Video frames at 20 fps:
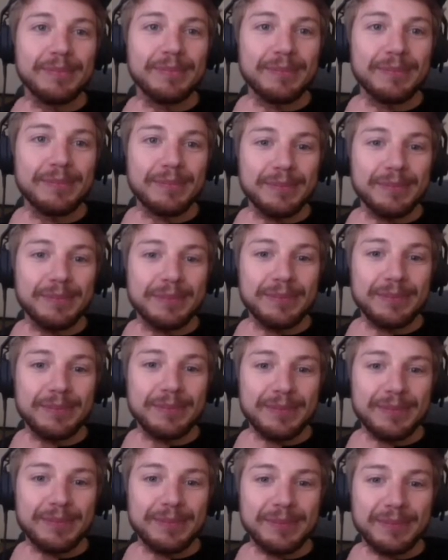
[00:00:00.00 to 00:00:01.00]

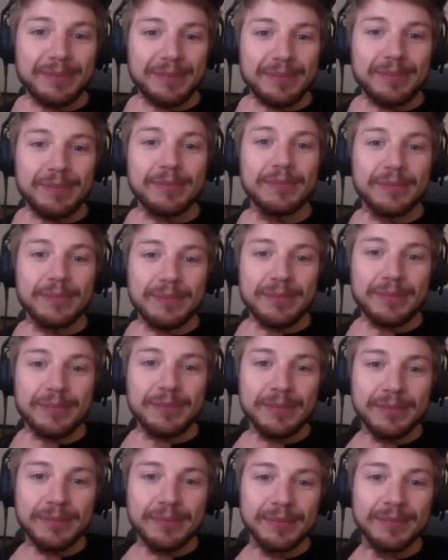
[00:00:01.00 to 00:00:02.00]

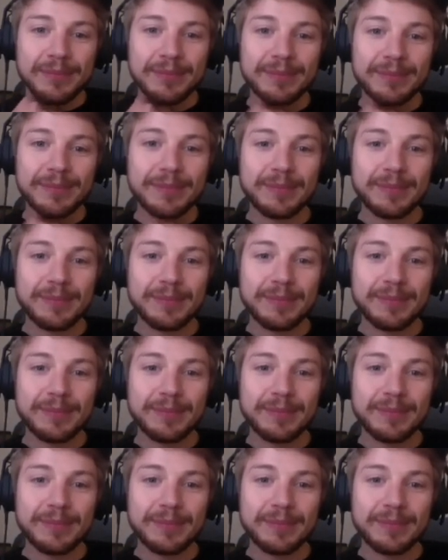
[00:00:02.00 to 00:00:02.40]
No words are spoken by the person on screen.